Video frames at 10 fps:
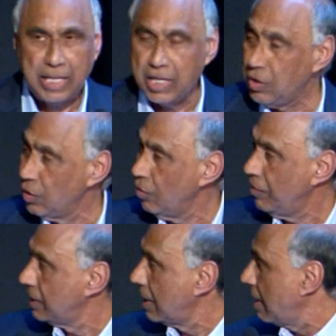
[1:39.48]
thank you
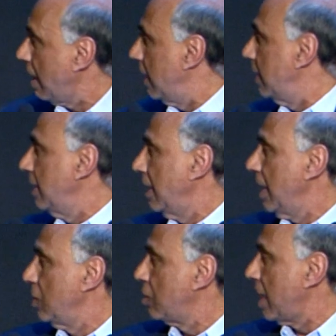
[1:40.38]
for that kind
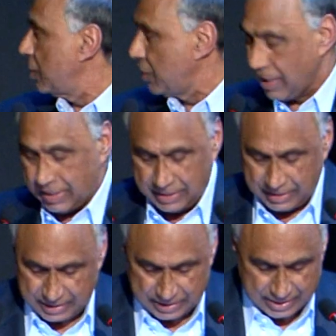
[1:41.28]
introduction.
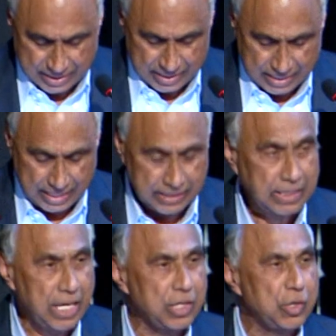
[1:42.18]
And
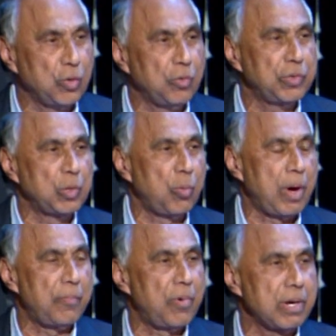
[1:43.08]
thank you for your
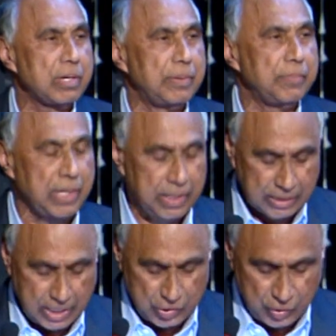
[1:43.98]
warm welcome, and
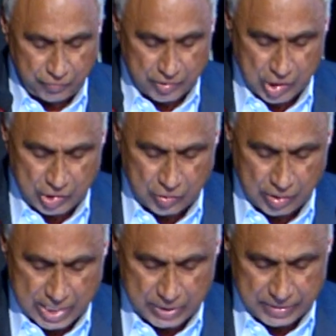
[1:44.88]
thank you for your
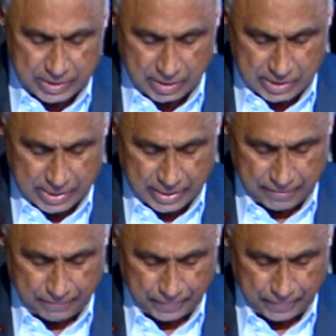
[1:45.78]
hospitality.